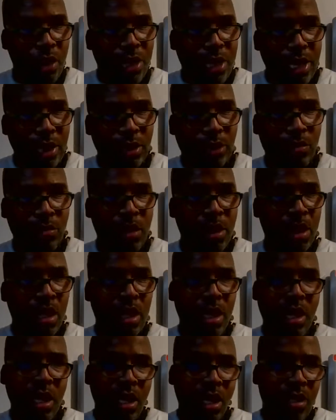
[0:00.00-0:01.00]
against me,
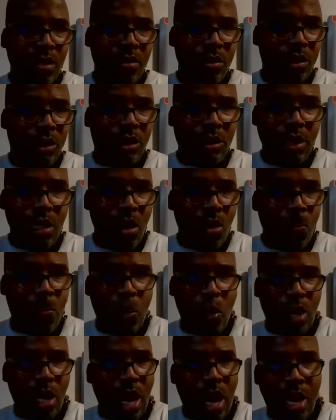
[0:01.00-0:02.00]
still
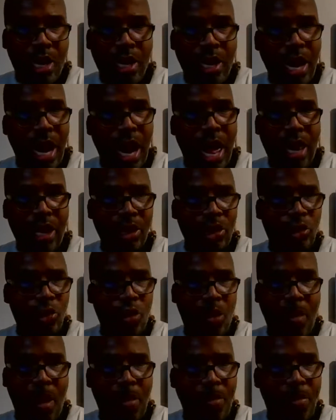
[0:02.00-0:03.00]
put $100
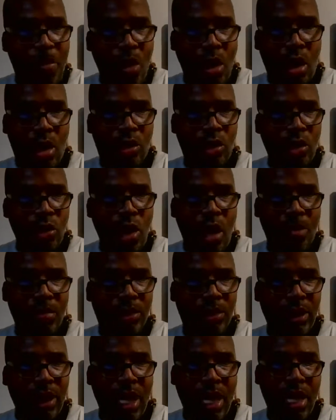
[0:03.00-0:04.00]
on my books. You know what I'm
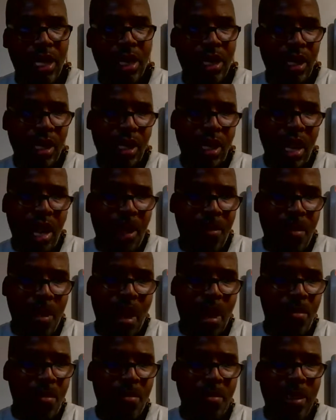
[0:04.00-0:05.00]
saying? I'm
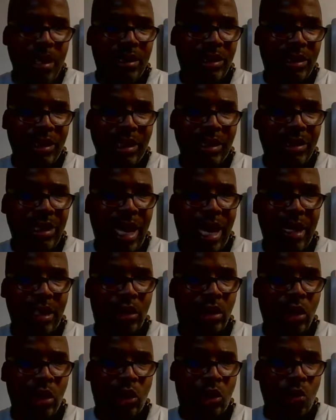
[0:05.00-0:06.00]
gonna make sense out of the
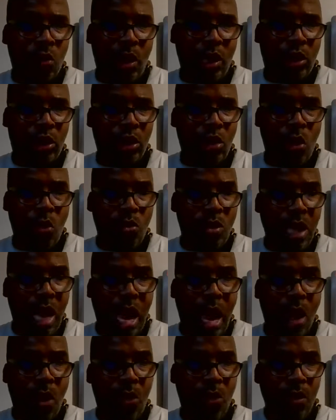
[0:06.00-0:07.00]
situation, no
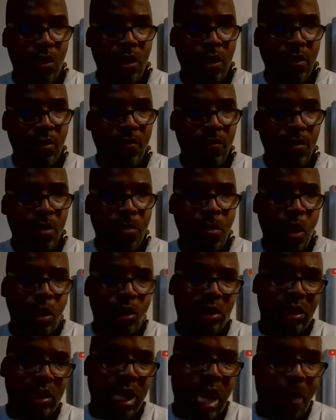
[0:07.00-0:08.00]
doubt.
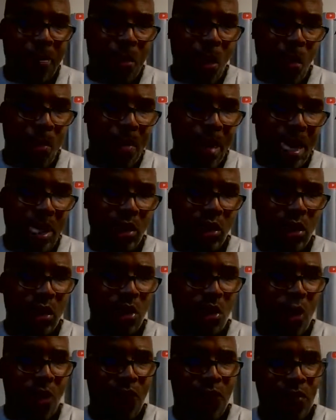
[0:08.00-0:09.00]
Person got
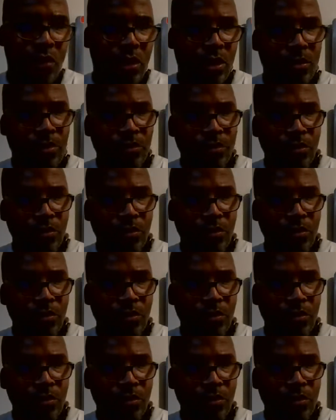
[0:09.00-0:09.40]
probation off of